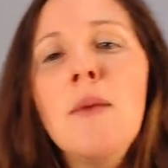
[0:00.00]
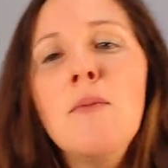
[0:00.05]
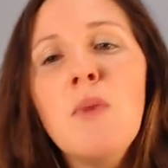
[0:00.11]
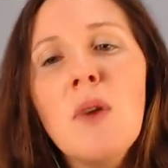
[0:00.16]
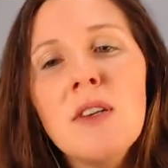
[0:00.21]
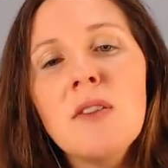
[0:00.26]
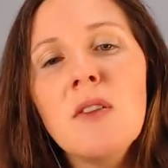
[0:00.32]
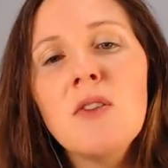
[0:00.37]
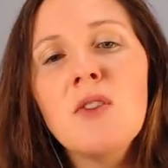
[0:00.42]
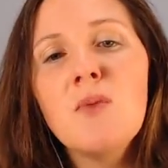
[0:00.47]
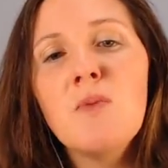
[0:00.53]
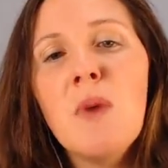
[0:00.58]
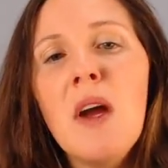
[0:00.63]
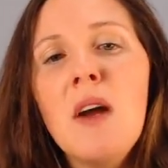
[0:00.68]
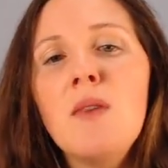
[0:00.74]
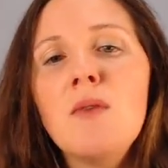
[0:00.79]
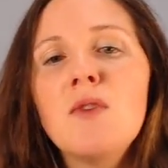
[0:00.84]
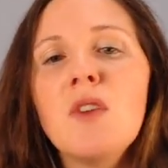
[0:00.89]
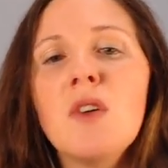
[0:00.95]
and Brussels
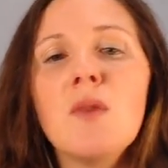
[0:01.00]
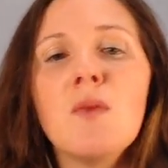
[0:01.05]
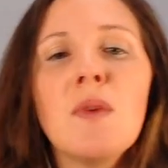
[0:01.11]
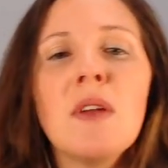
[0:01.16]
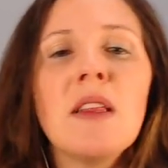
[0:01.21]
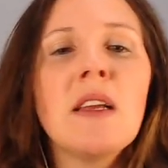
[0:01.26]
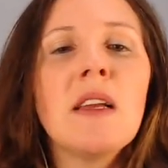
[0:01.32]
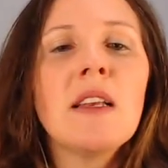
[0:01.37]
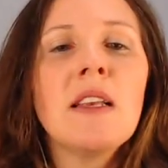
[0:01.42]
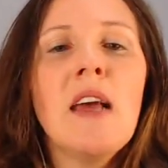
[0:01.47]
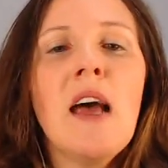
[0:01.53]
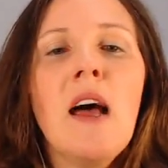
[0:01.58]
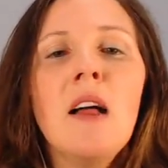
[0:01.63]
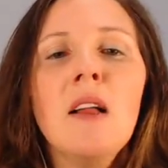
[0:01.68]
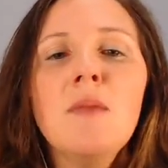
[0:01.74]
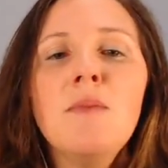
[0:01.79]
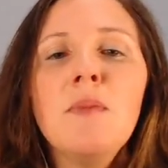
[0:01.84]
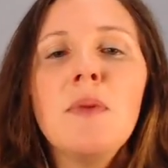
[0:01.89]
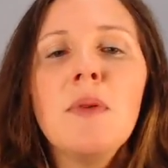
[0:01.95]
sprouts are really going to
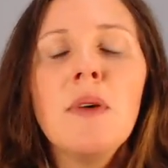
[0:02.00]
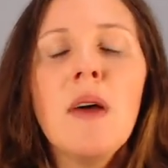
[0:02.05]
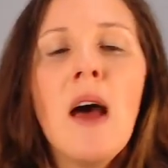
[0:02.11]
help.